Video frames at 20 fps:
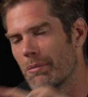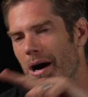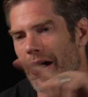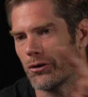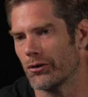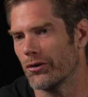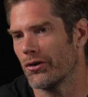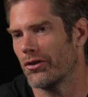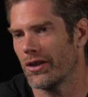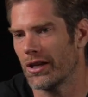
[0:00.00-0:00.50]

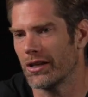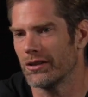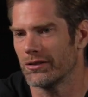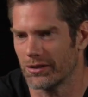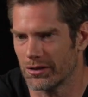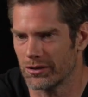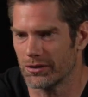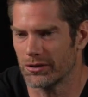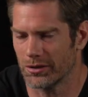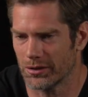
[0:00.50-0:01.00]
modern things
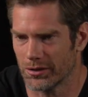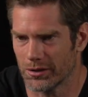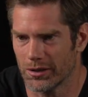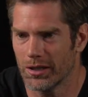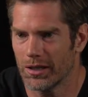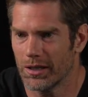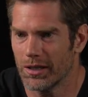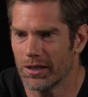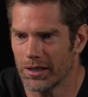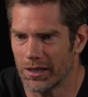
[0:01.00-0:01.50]
into
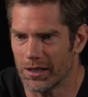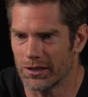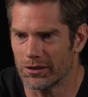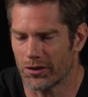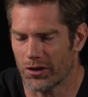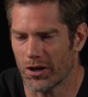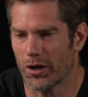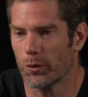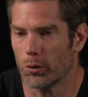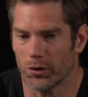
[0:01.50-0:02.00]

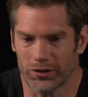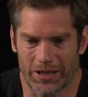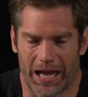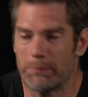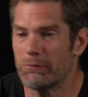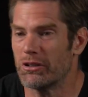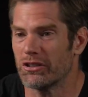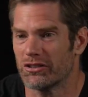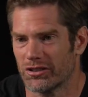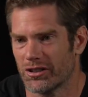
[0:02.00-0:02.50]
their world.
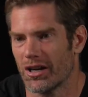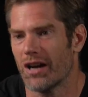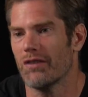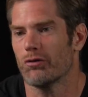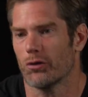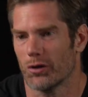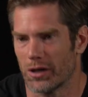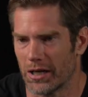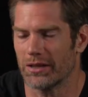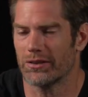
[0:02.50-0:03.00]
I'm
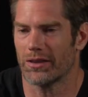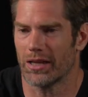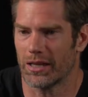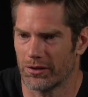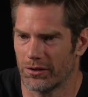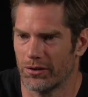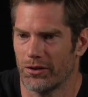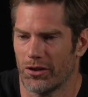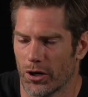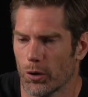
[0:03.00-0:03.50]
discovering
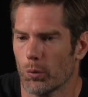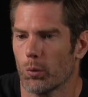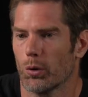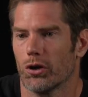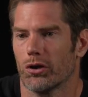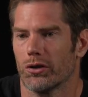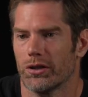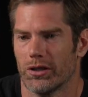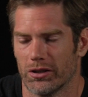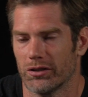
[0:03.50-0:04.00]
that their
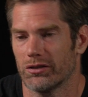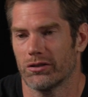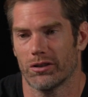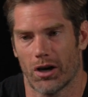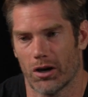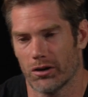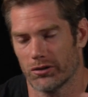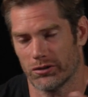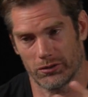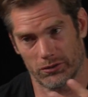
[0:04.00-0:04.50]
world
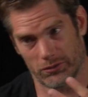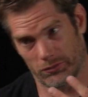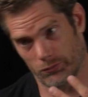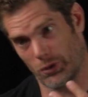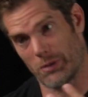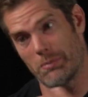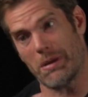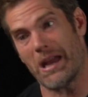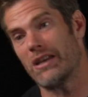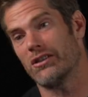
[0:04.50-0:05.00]

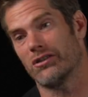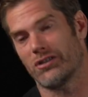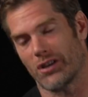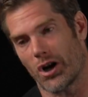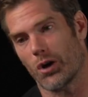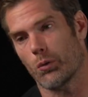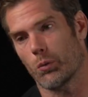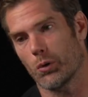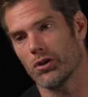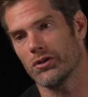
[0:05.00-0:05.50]
remains
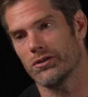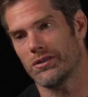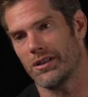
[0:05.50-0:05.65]
our world